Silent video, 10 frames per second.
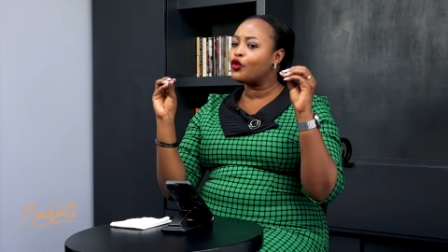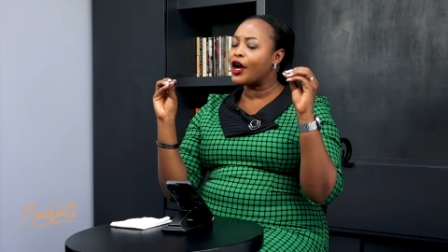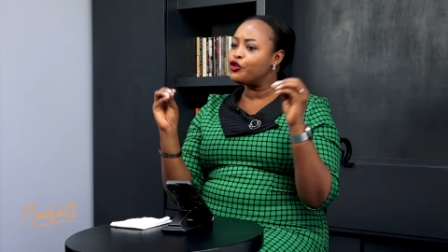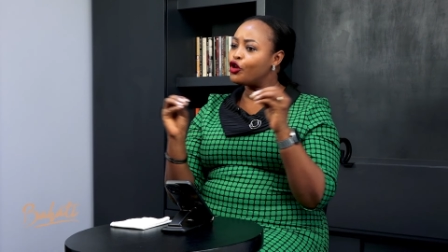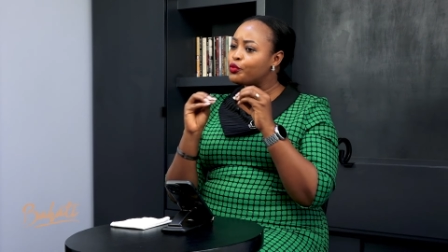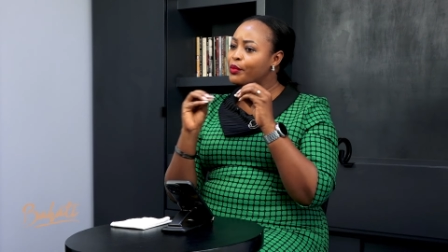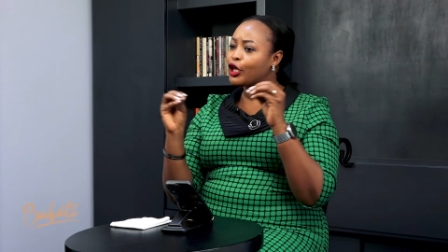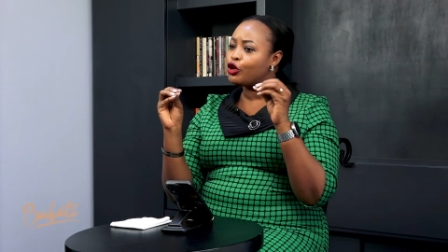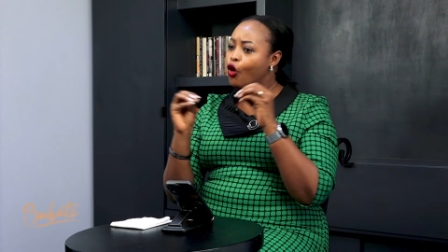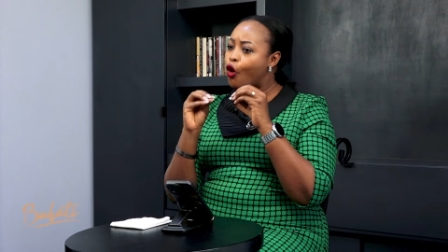you cannot
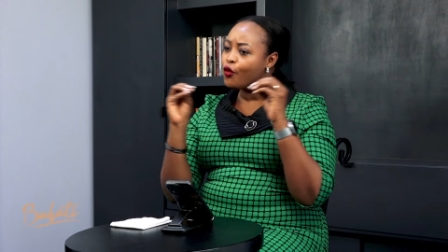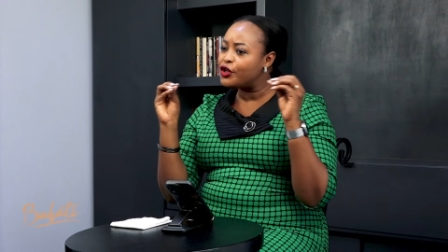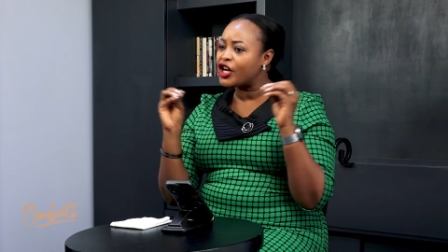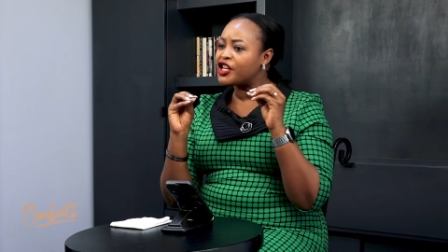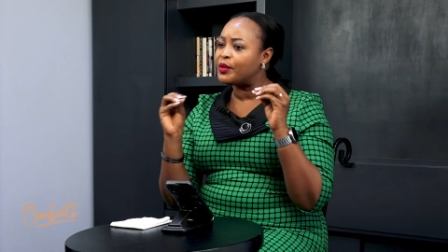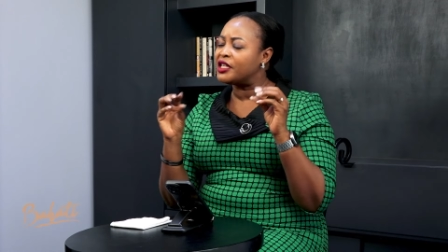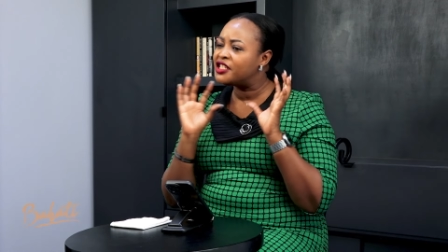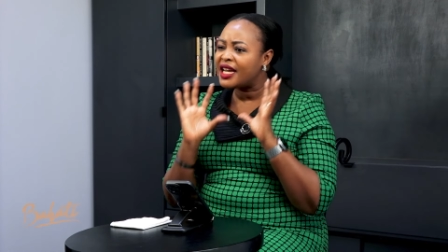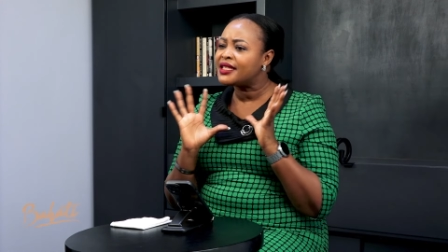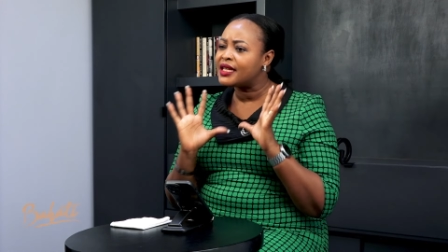make your own
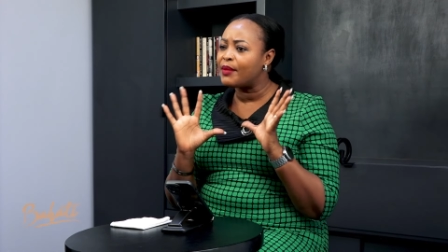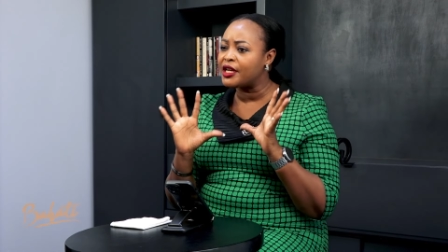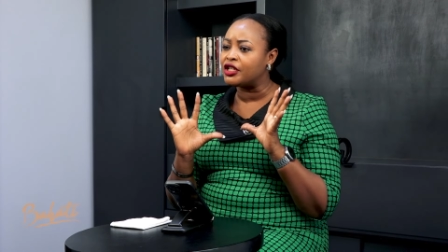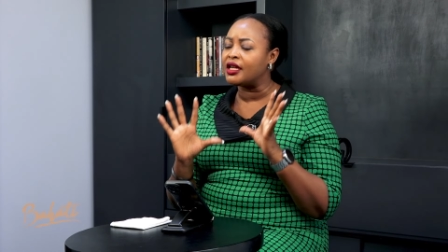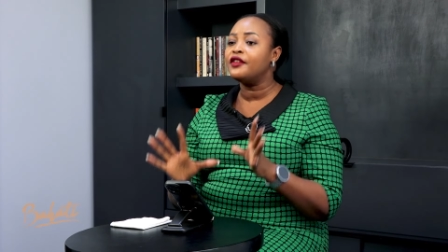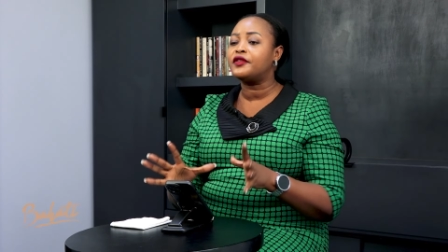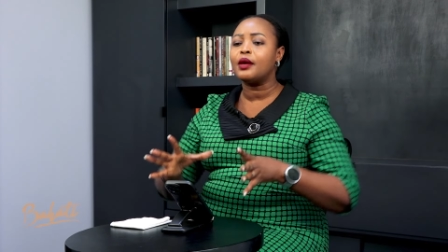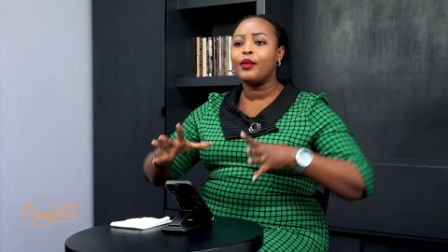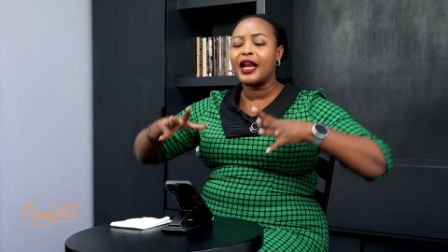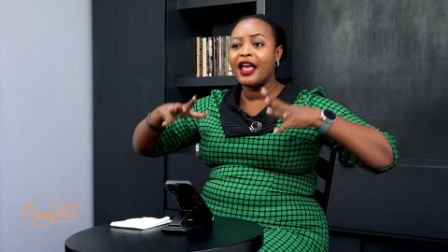judgment. Just imagine if
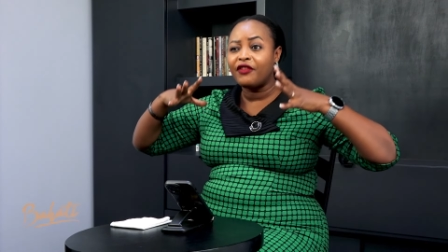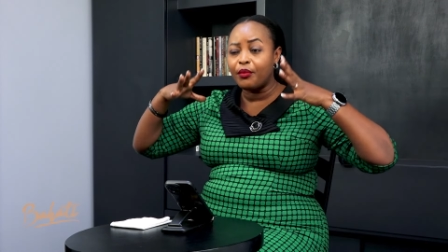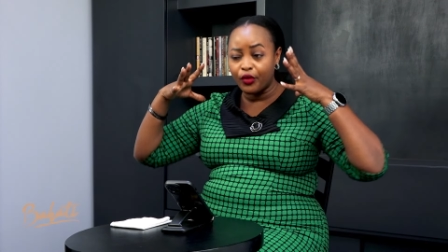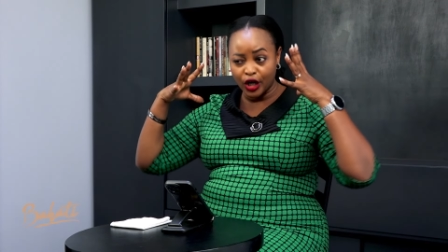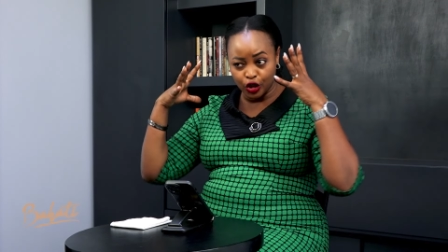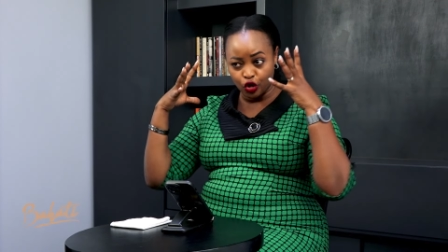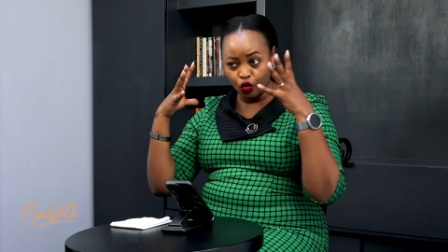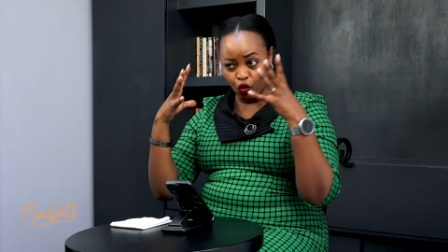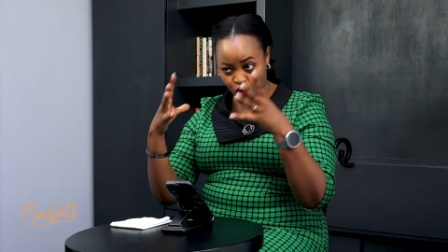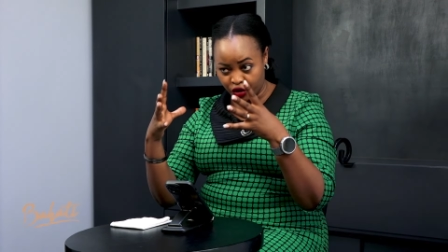someone ever brings
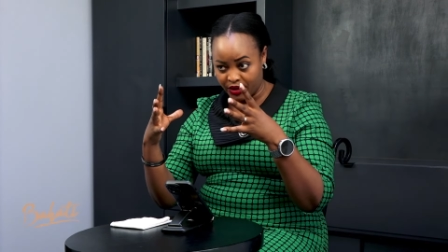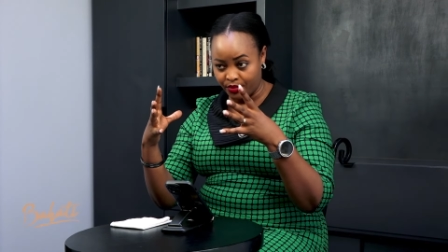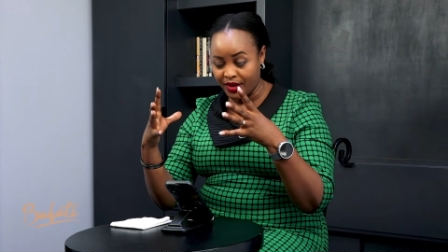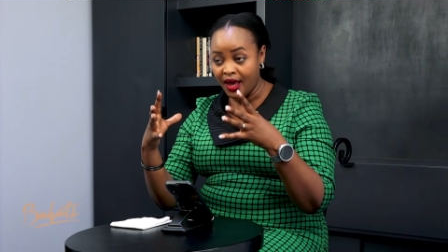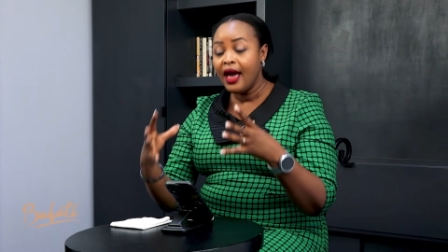you gossip